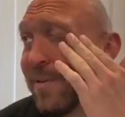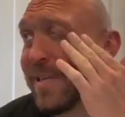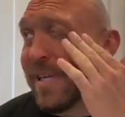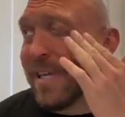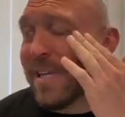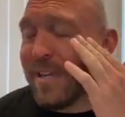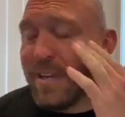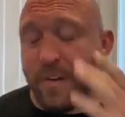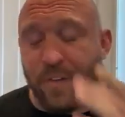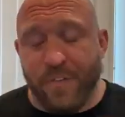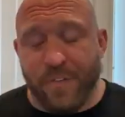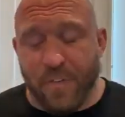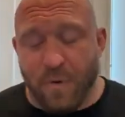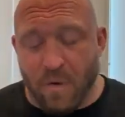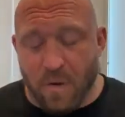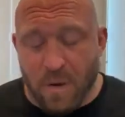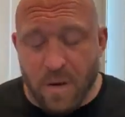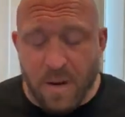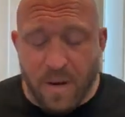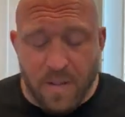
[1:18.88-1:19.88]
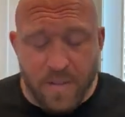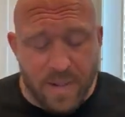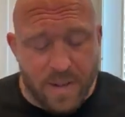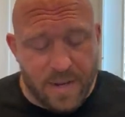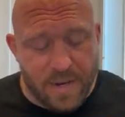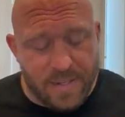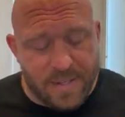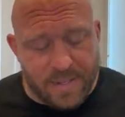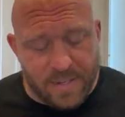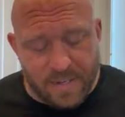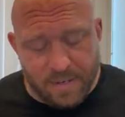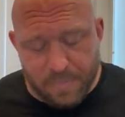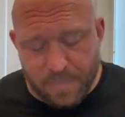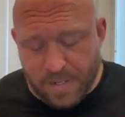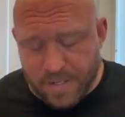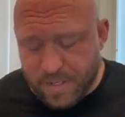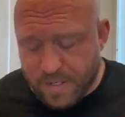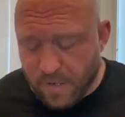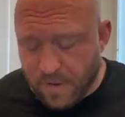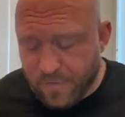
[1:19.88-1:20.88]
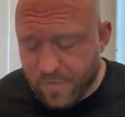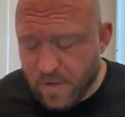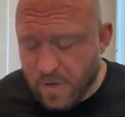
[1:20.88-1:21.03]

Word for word: I was going to do four, and then I said to myself,